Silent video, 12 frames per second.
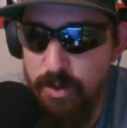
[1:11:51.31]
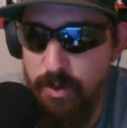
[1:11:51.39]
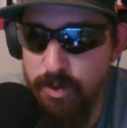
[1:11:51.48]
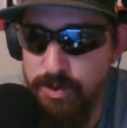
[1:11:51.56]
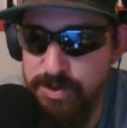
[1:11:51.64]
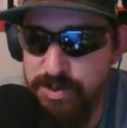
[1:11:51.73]

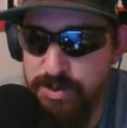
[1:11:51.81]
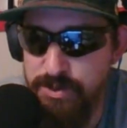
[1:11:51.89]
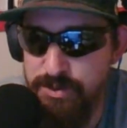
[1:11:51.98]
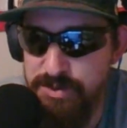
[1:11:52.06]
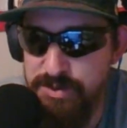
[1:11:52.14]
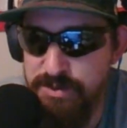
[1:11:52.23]
or do
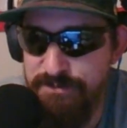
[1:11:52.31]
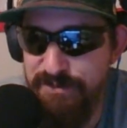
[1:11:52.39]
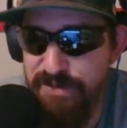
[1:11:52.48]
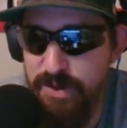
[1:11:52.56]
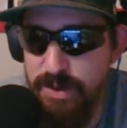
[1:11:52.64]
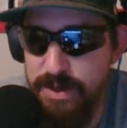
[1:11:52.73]
you
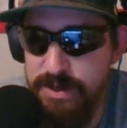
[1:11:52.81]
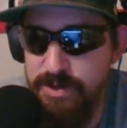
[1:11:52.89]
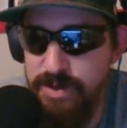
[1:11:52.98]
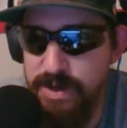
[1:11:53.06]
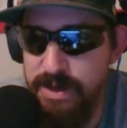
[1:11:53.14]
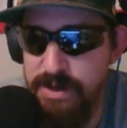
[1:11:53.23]
feel like
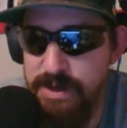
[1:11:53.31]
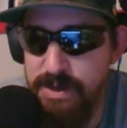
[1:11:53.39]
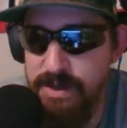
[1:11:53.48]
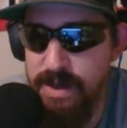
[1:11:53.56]
you're eating